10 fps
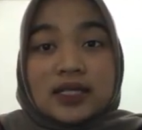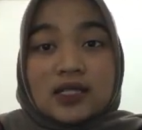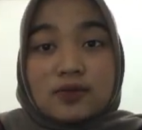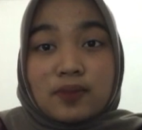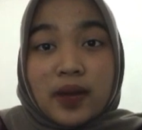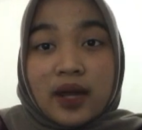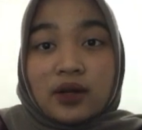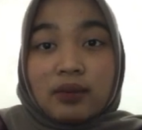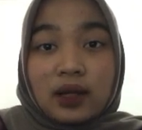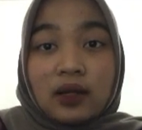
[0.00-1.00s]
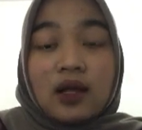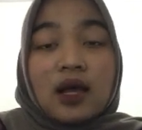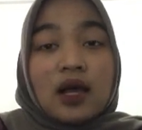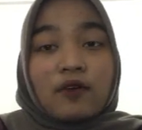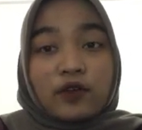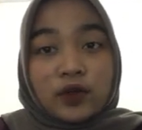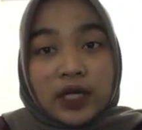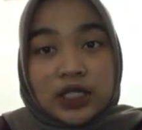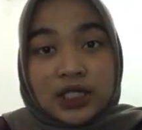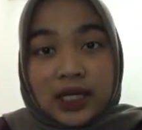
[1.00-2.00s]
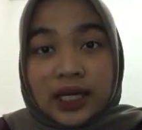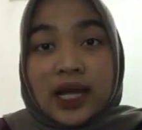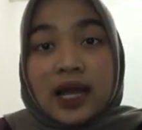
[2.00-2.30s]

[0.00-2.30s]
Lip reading: inseparable foundation.